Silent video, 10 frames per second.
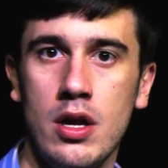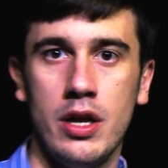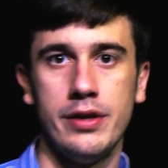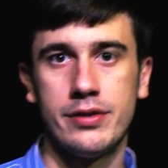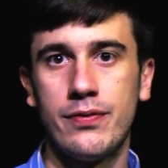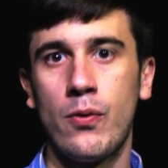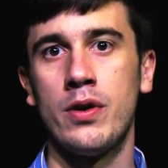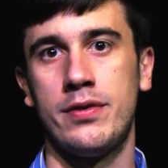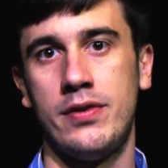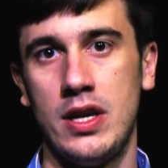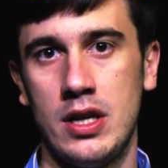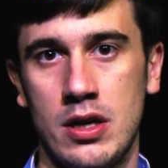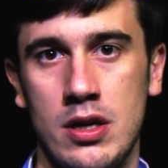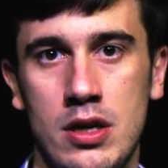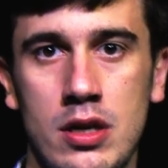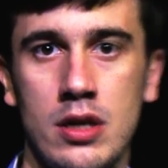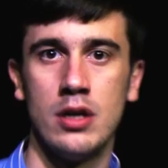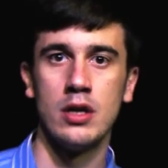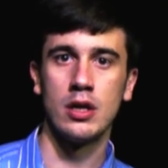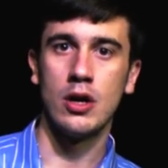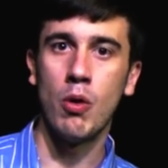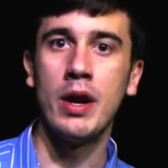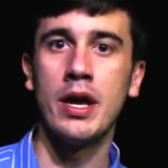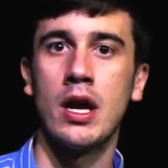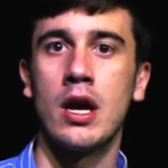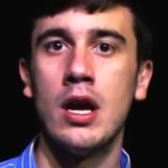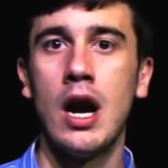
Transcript: is 14, going